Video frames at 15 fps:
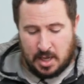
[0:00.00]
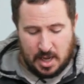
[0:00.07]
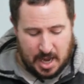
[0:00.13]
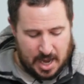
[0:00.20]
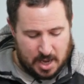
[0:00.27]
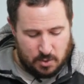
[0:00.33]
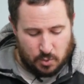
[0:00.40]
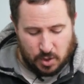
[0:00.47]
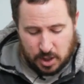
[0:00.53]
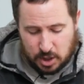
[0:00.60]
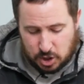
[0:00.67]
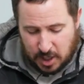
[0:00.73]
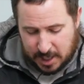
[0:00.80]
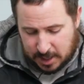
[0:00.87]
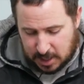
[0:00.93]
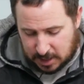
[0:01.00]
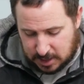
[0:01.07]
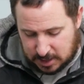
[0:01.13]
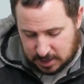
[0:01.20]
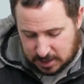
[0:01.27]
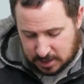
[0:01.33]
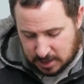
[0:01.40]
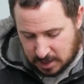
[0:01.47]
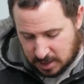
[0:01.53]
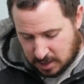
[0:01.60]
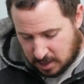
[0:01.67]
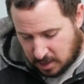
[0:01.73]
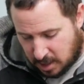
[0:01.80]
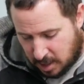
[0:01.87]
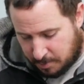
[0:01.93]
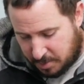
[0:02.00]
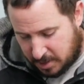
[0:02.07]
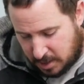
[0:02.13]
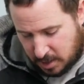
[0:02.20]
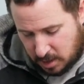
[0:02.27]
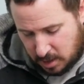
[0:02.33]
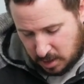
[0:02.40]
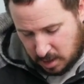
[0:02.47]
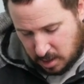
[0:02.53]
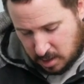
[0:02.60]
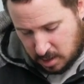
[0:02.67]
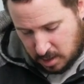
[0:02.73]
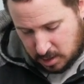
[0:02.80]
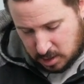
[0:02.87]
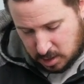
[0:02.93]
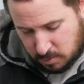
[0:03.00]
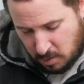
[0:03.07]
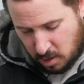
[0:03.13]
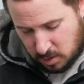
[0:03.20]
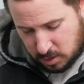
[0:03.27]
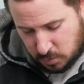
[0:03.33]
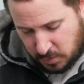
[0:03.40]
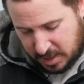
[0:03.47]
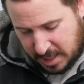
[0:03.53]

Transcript: And we're gonna try to cut this up as small as we